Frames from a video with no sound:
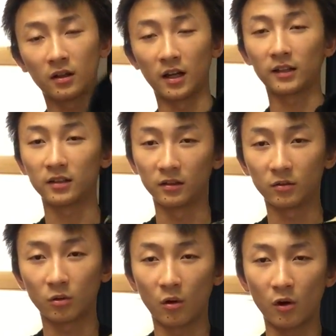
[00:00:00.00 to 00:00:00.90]
collecting
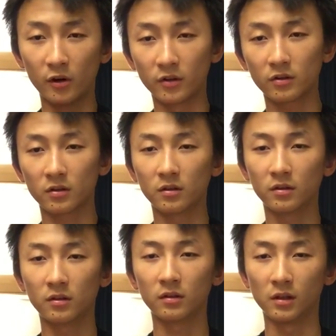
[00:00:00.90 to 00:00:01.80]
toys
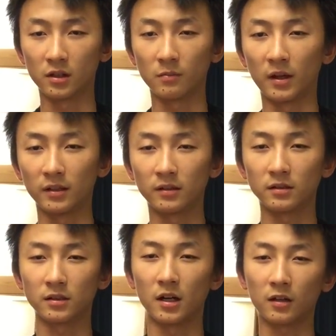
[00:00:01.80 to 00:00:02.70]
is my
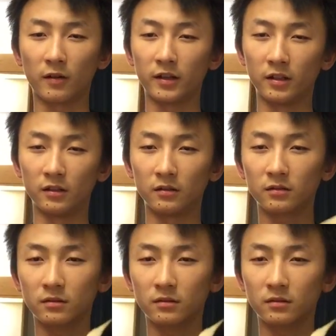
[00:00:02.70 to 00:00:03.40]
dog right here,